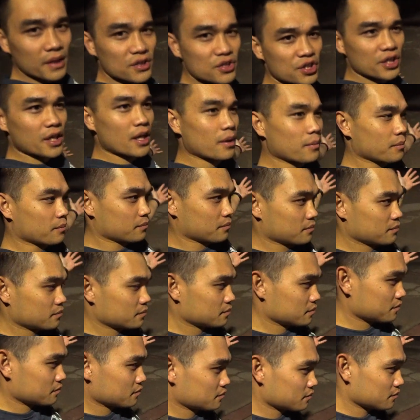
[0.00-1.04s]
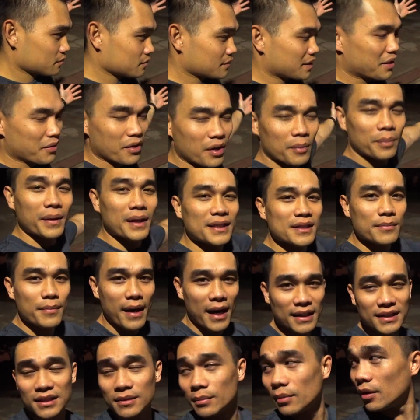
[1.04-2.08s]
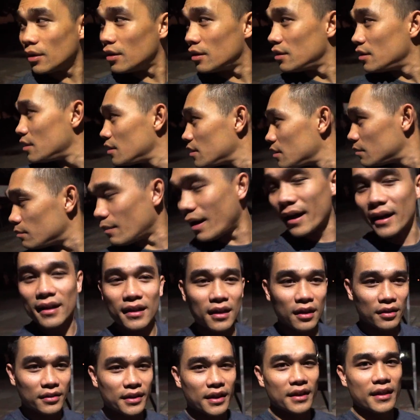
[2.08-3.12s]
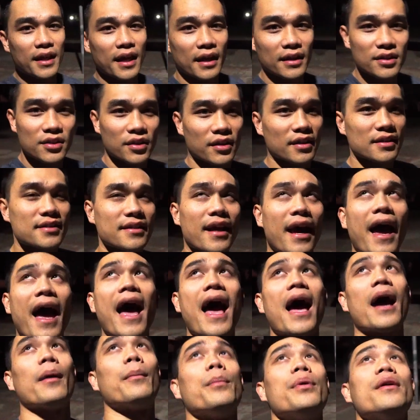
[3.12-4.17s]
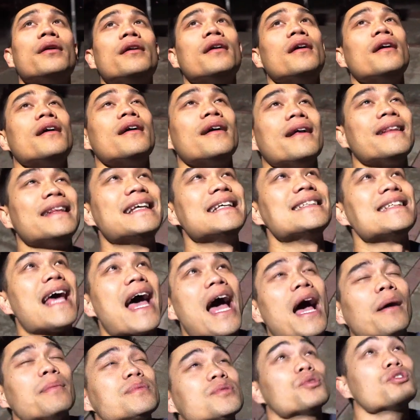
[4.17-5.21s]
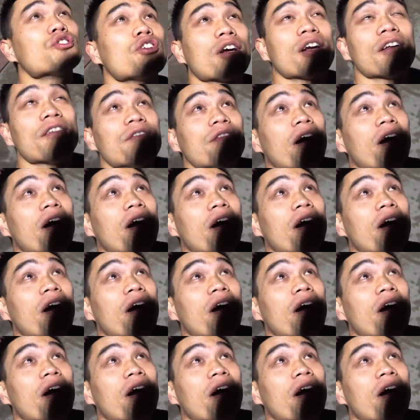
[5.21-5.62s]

the gym. Now we're gonna play some basketball. Mike and I are dedicated to this ab, these abs we're trying to